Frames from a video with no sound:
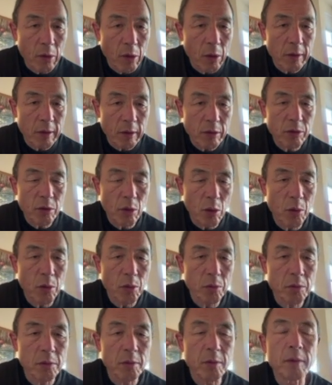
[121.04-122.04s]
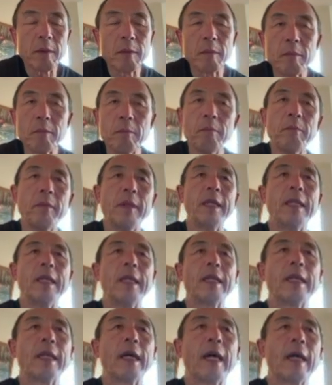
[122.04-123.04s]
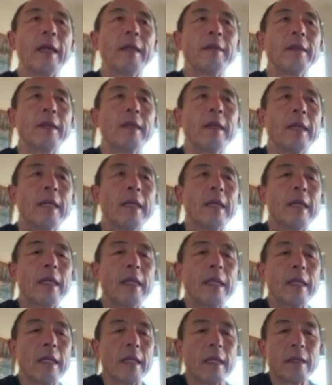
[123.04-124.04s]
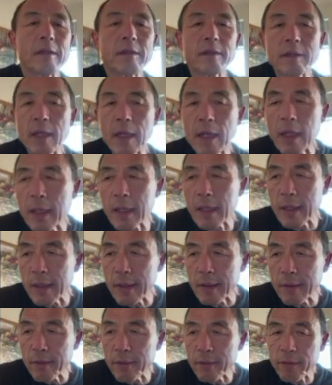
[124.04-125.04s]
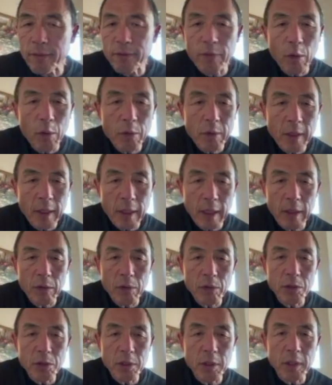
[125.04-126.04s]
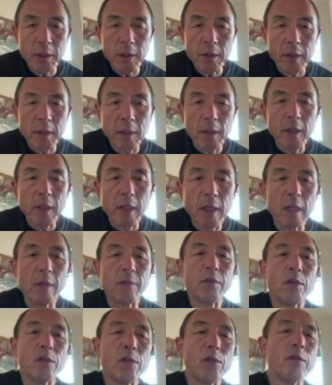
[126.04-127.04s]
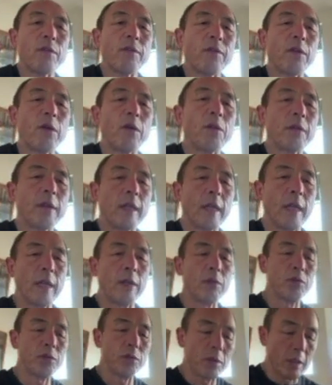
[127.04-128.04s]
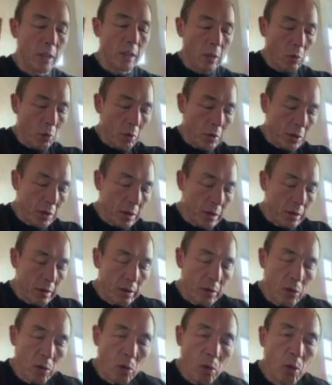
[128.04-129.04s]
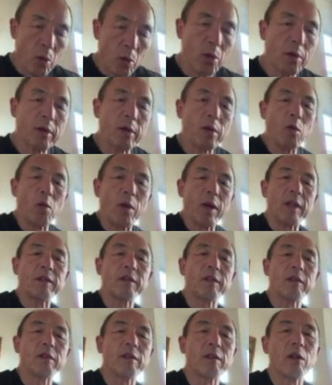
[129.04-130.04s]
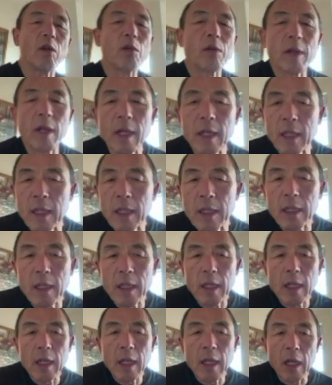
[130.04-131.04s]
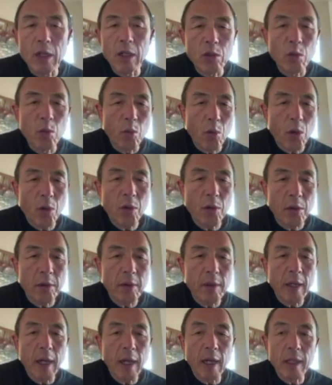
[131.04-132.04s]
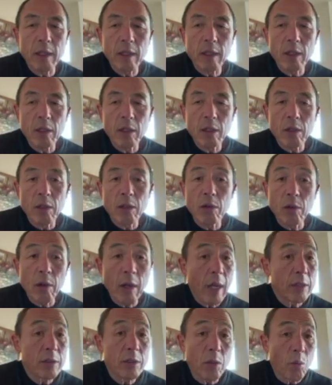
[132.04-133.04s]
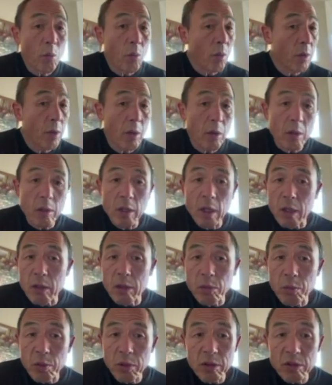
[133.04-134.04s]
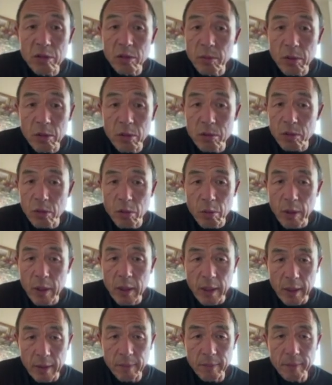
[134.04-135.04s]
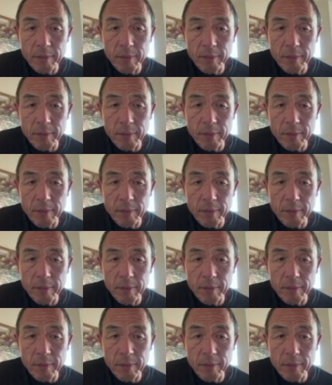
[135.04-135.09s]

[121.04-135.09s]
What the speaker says: on its own, meaning that, let's say, folding energy. If you do folding energy, which is where the waist is located, and you work on that, you're actually working on other principles already,